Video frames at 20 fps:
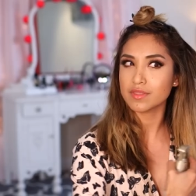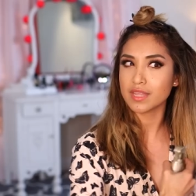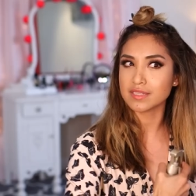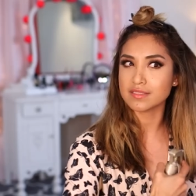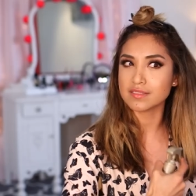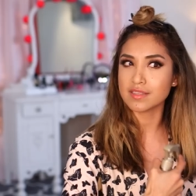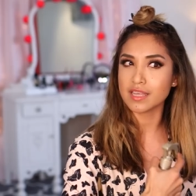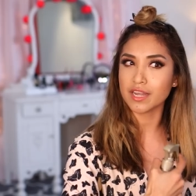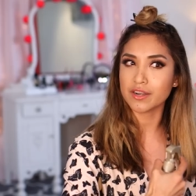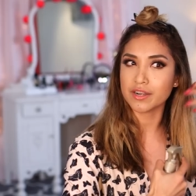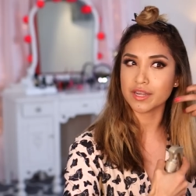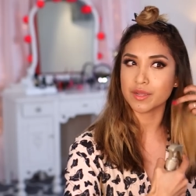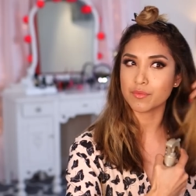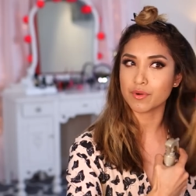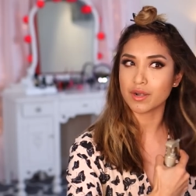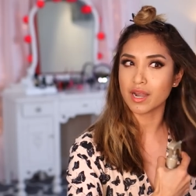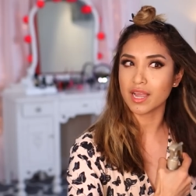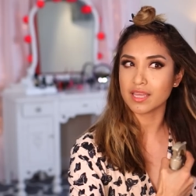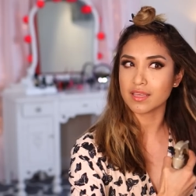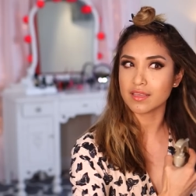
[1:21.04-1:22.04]
That's the area
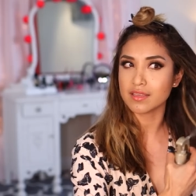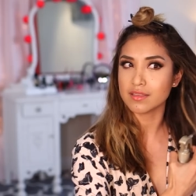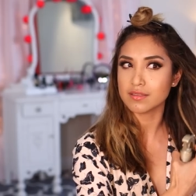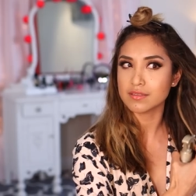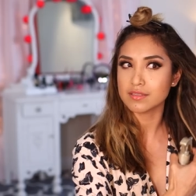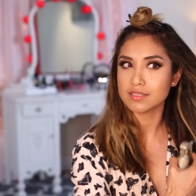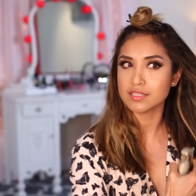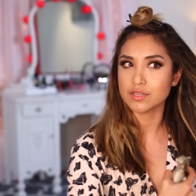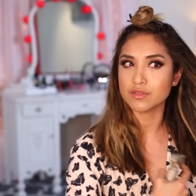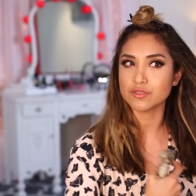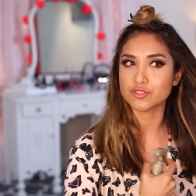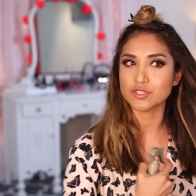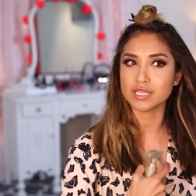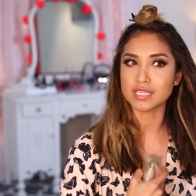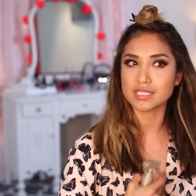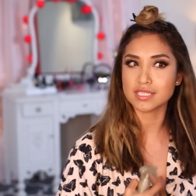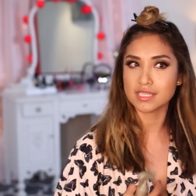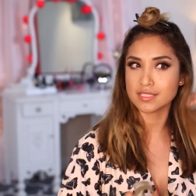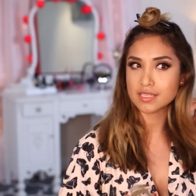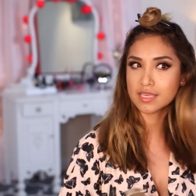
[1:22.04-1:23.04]
where I
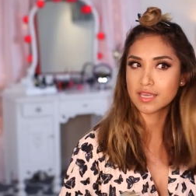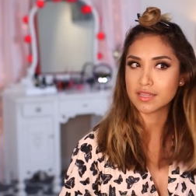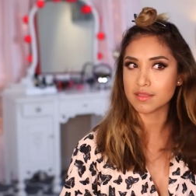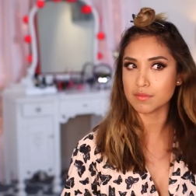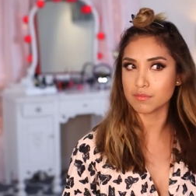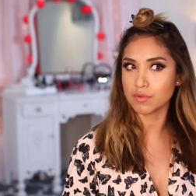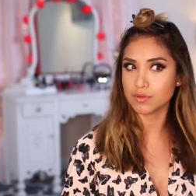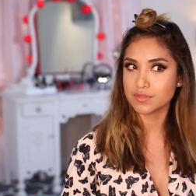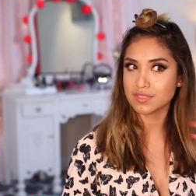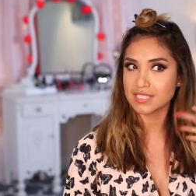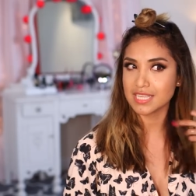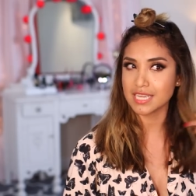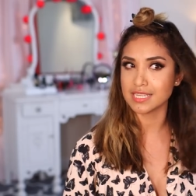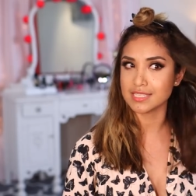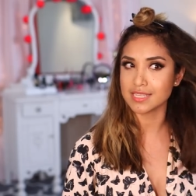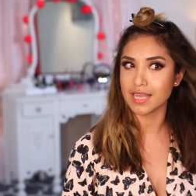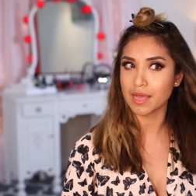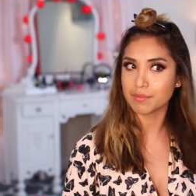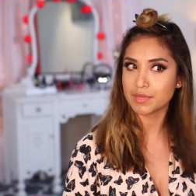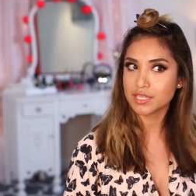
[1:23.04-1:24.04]
usually tend to get the most
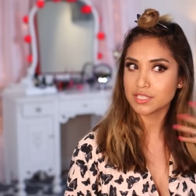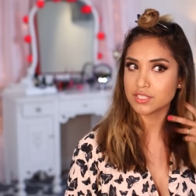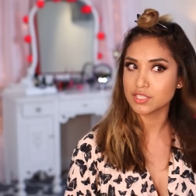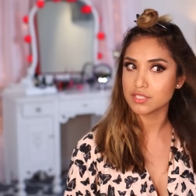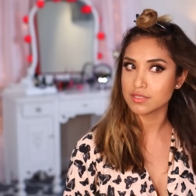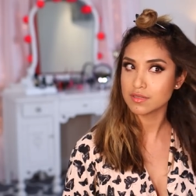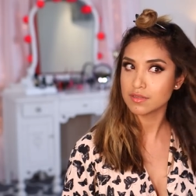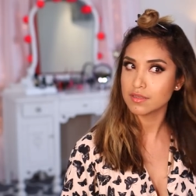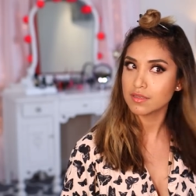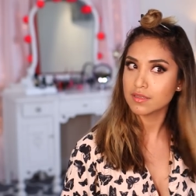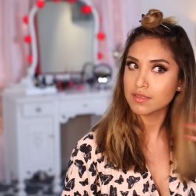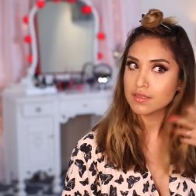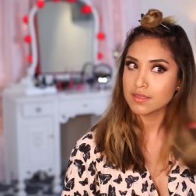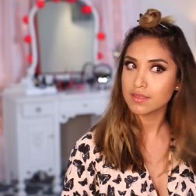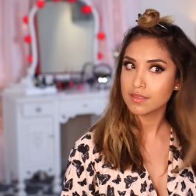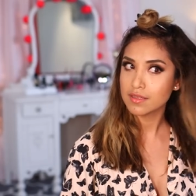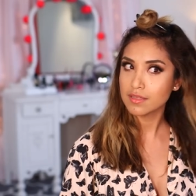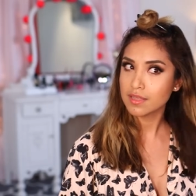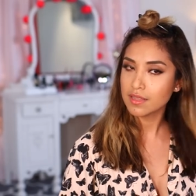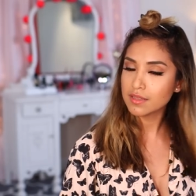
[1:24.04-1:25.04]
heat damage.
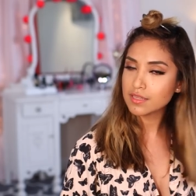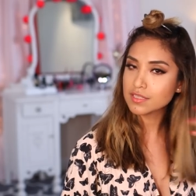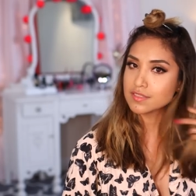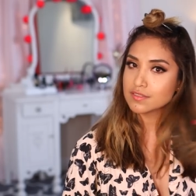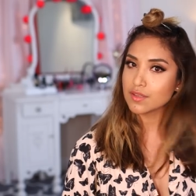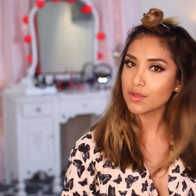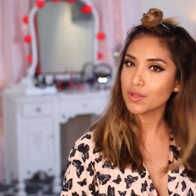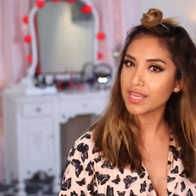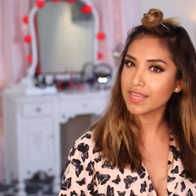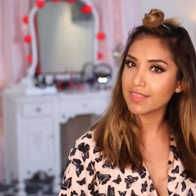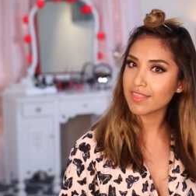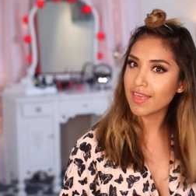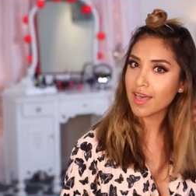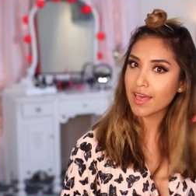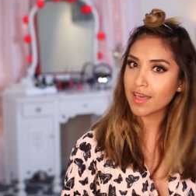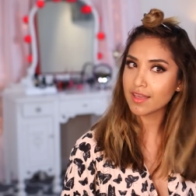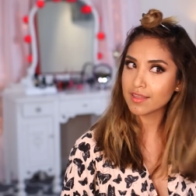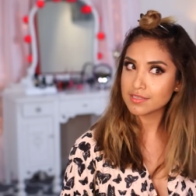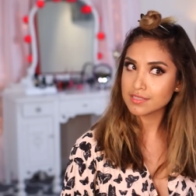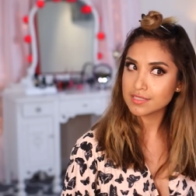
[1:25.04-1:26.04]
And just go like
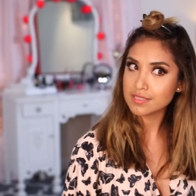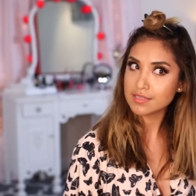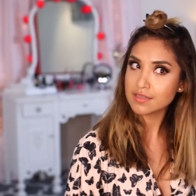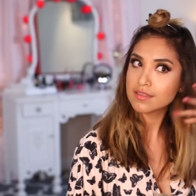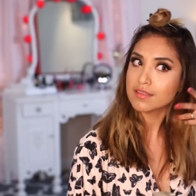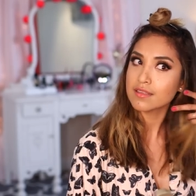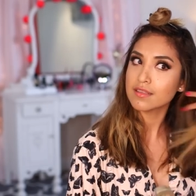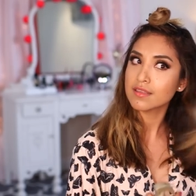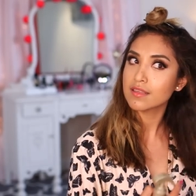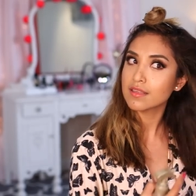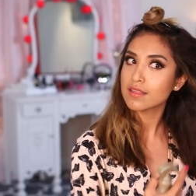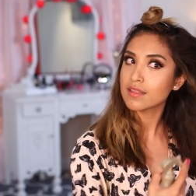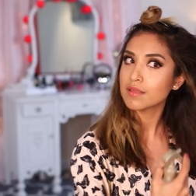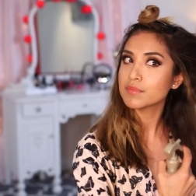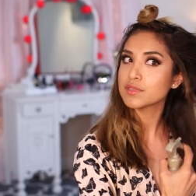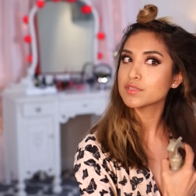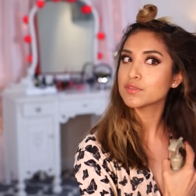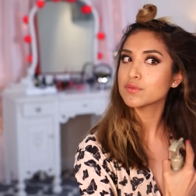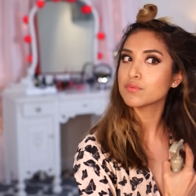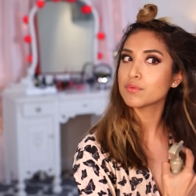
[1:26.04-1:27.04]
that.
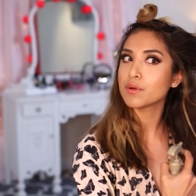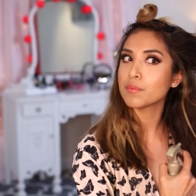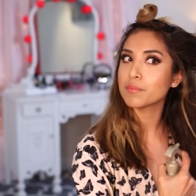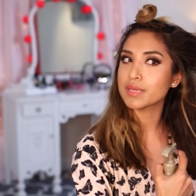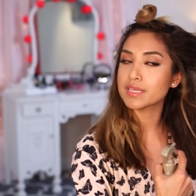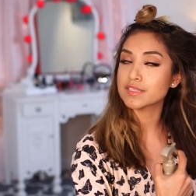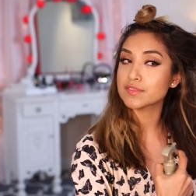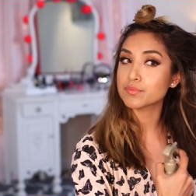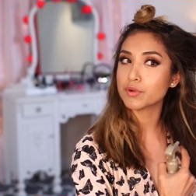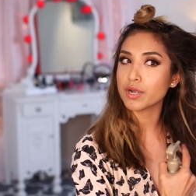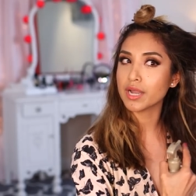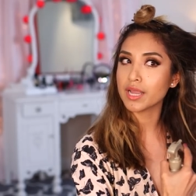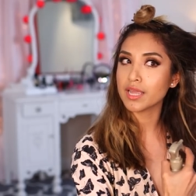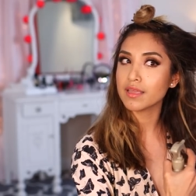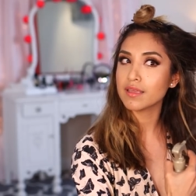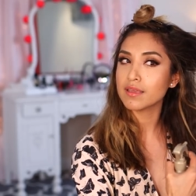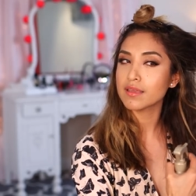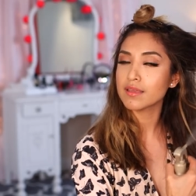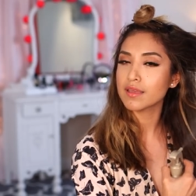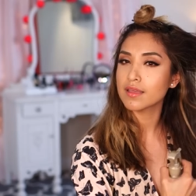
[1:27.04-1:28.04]
And do one big
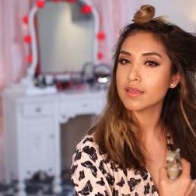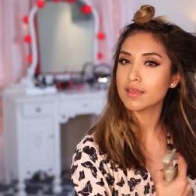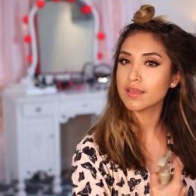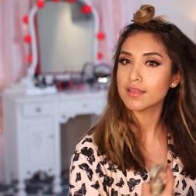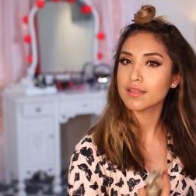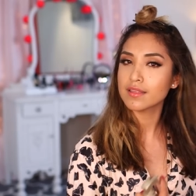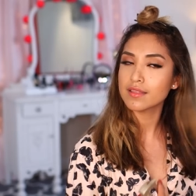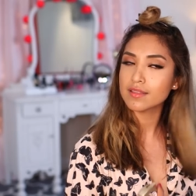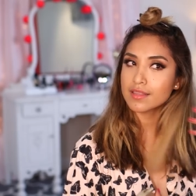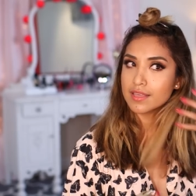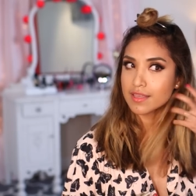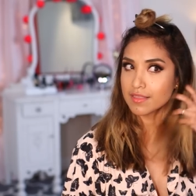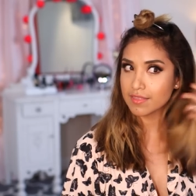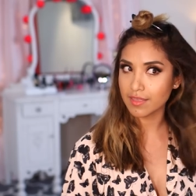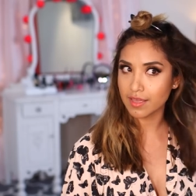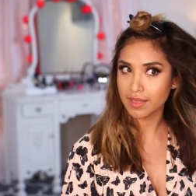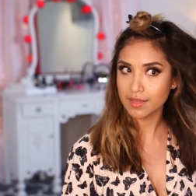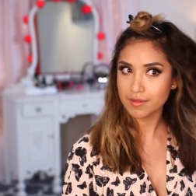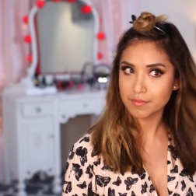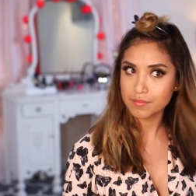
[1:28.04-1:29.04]
spray
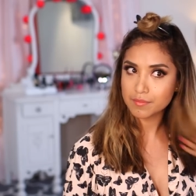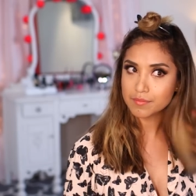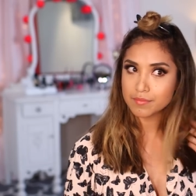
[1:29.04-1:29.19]
like that.